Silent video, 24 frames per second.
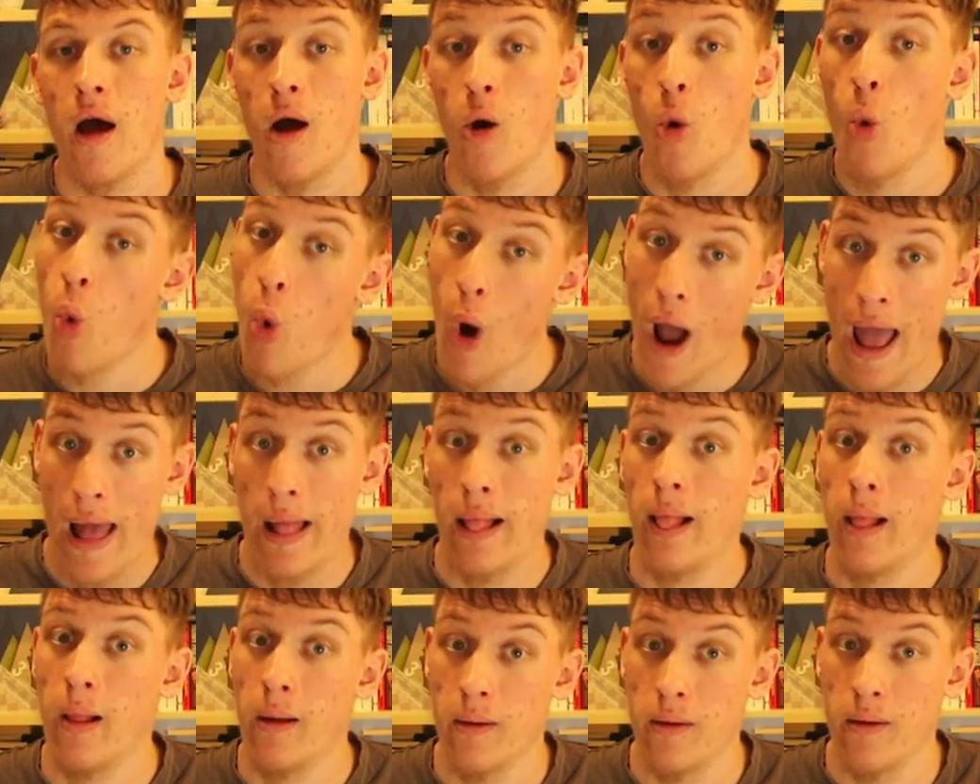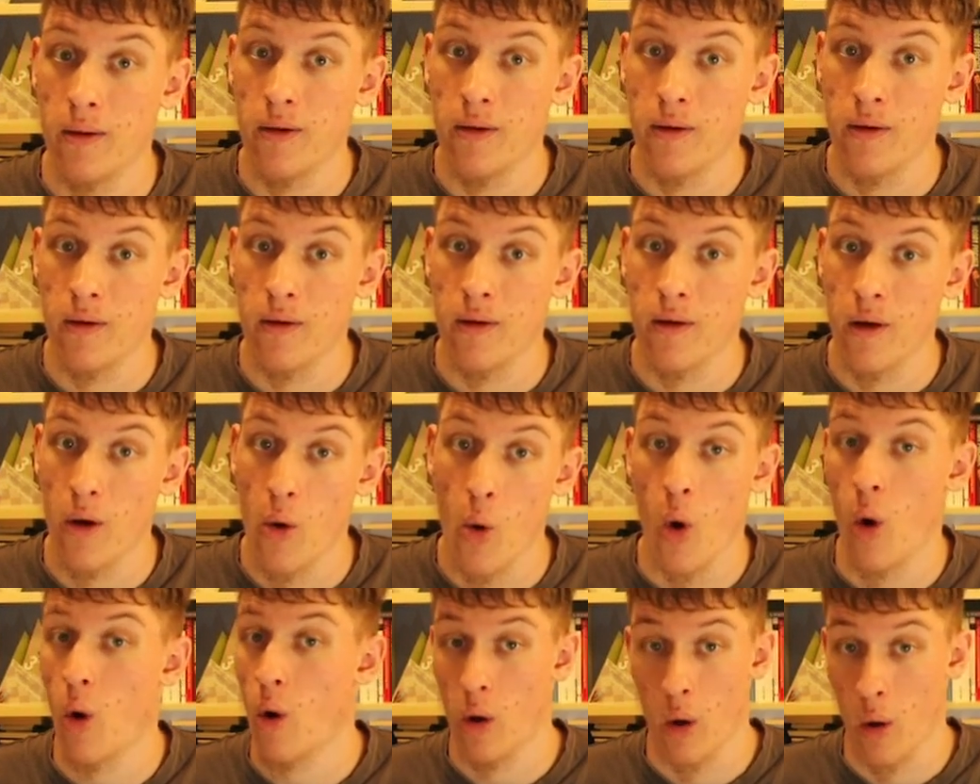well,
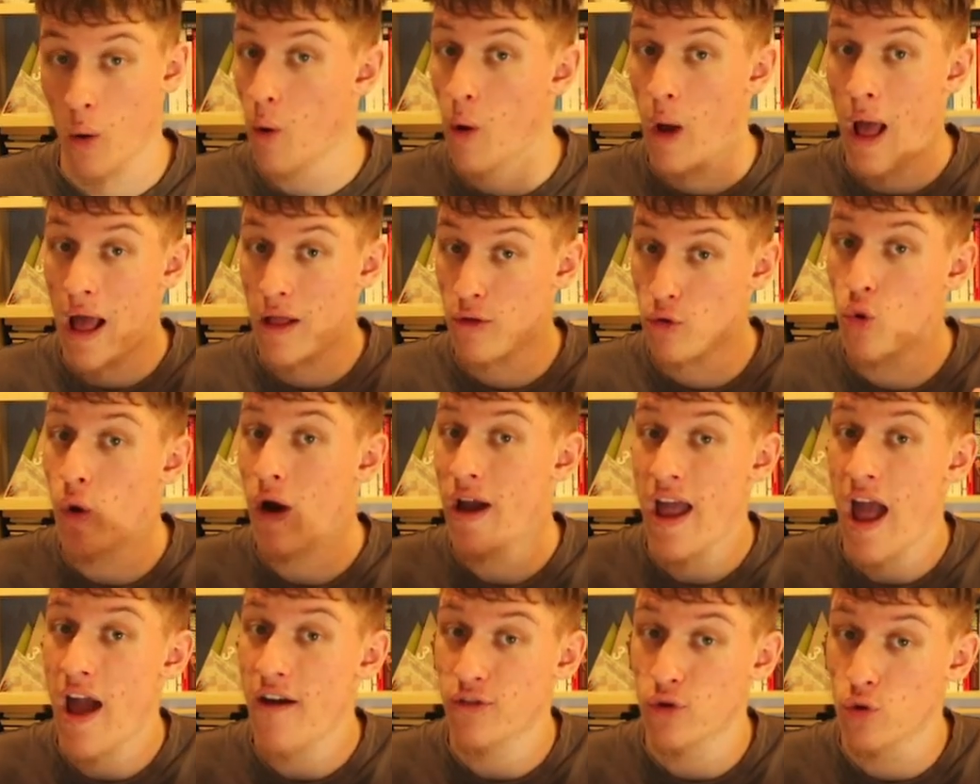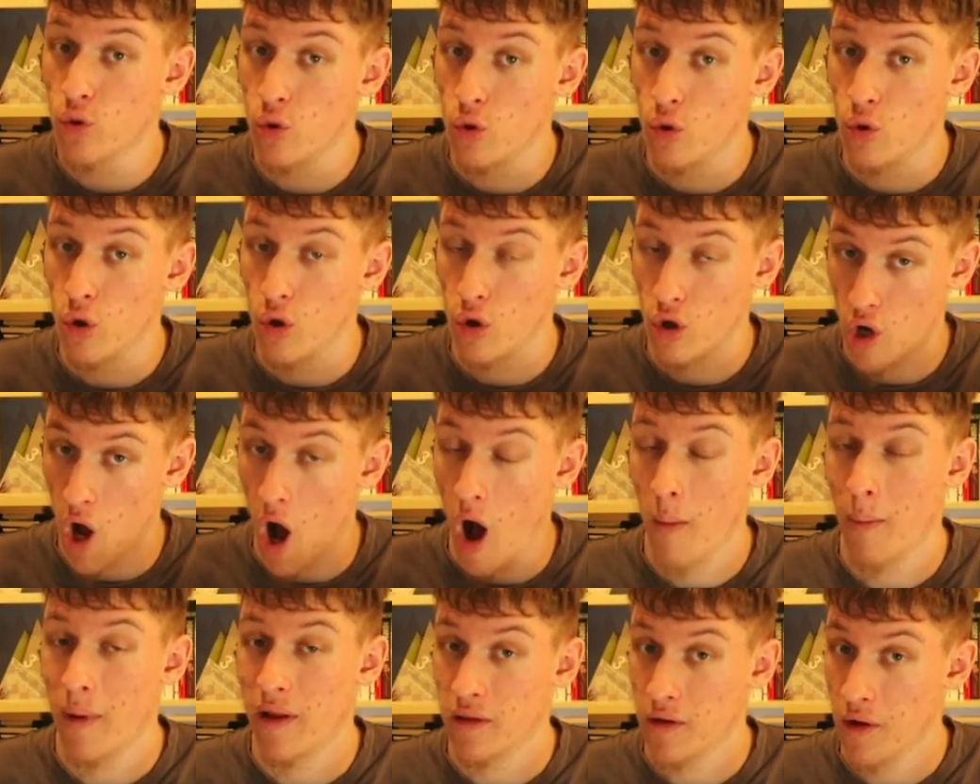do I have to
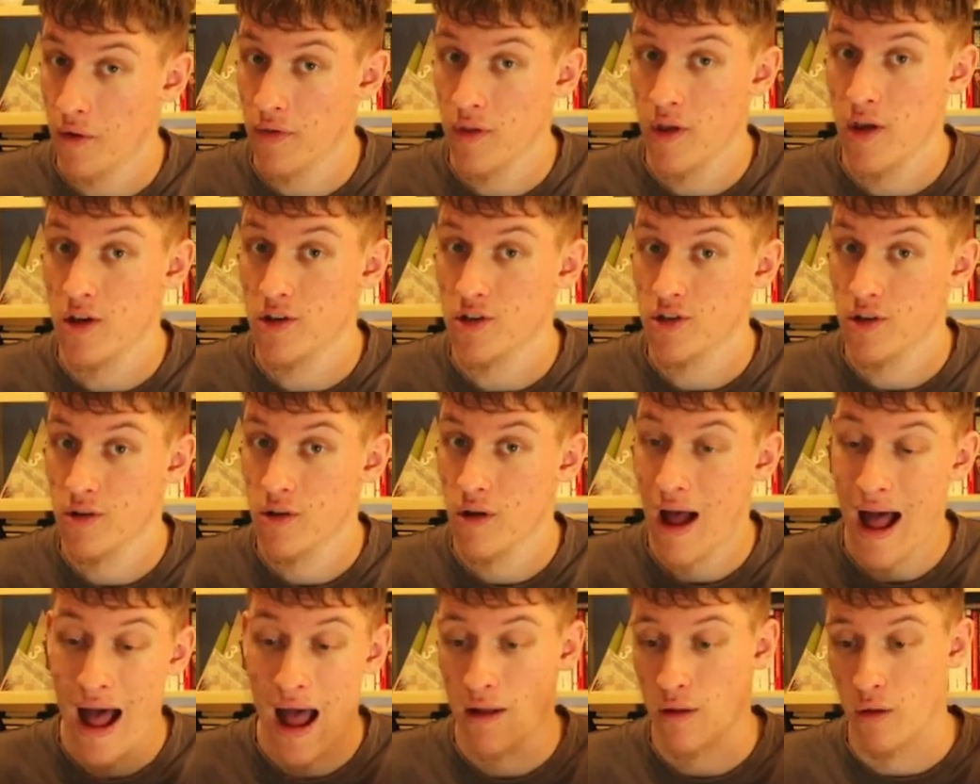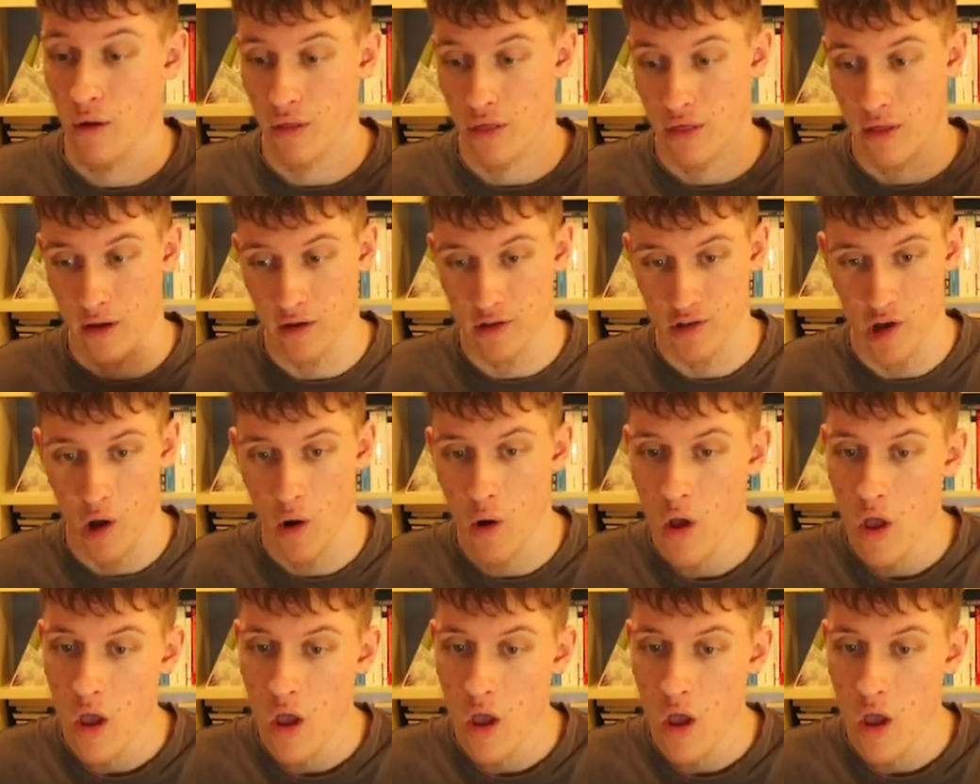comment on this? I don't think so.